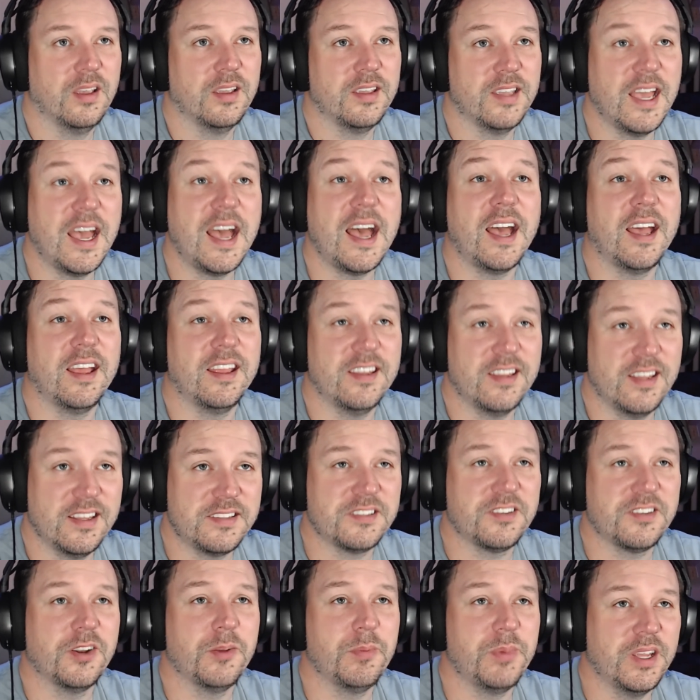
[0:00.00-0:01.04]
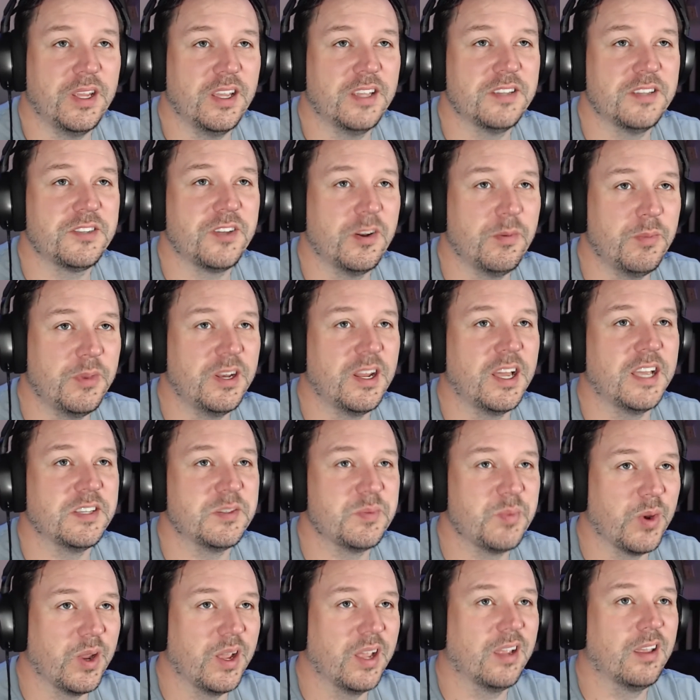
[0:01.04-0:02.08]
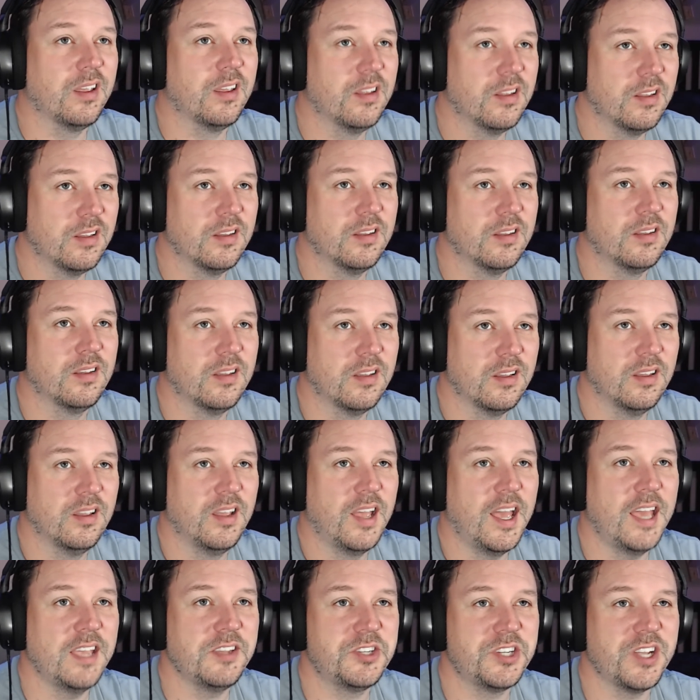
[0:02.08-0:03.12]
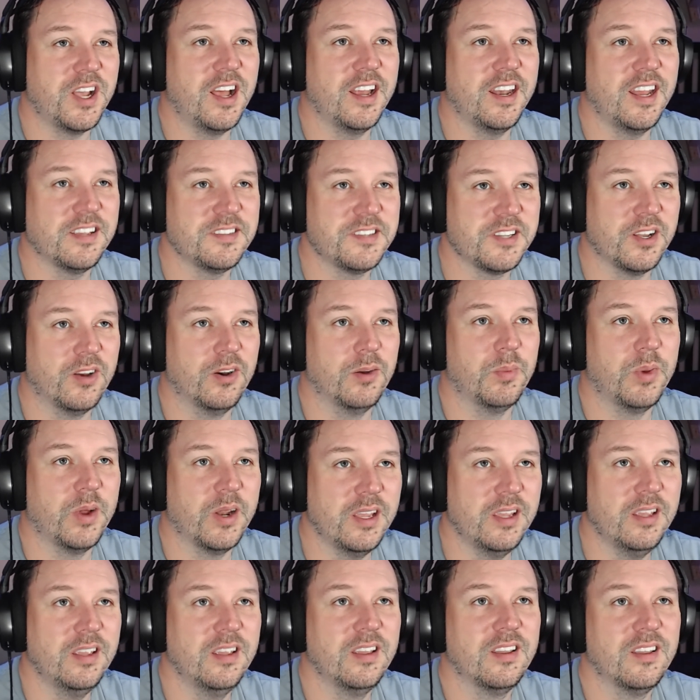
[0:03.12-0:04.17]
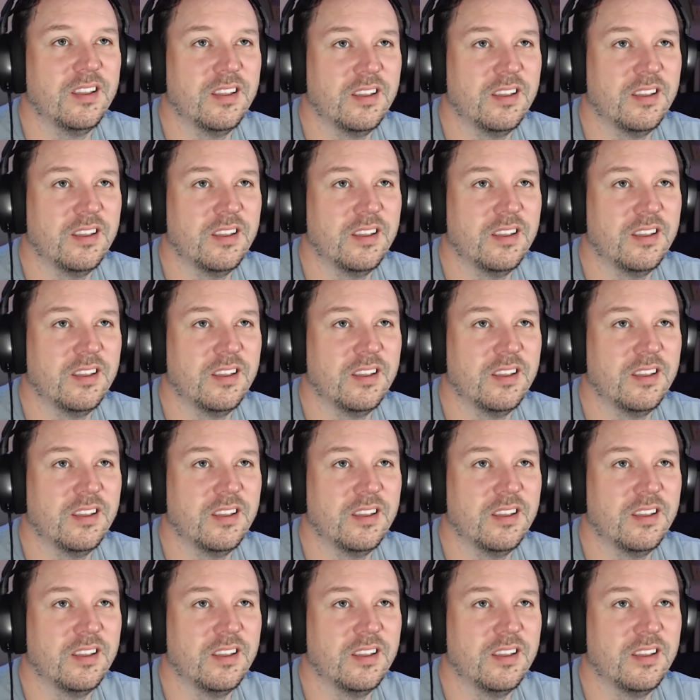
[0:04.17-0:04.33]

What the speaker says: Yeah, it's gonna be nice, Breg. Hey, Sean, how's it going, buddy?